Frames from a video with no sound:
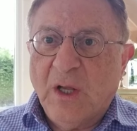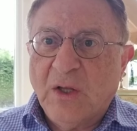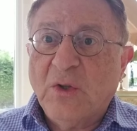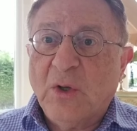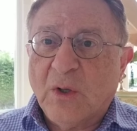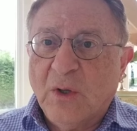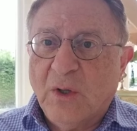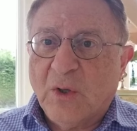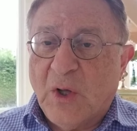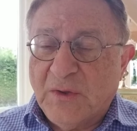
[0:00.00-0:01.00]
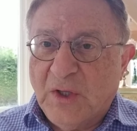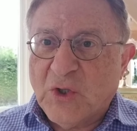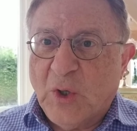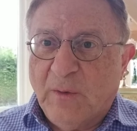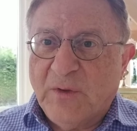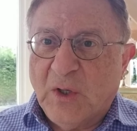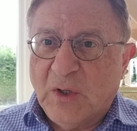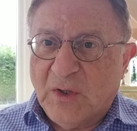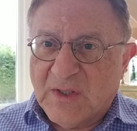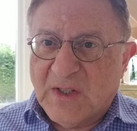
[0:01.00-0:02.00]
the condition of
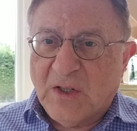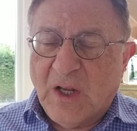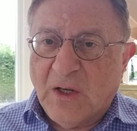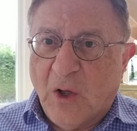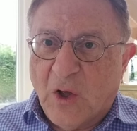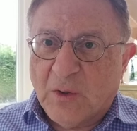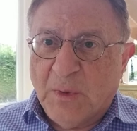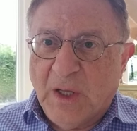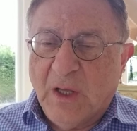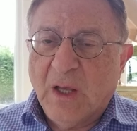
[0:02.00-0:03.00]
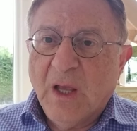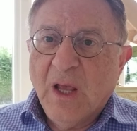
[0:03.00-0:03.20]
the Syrian army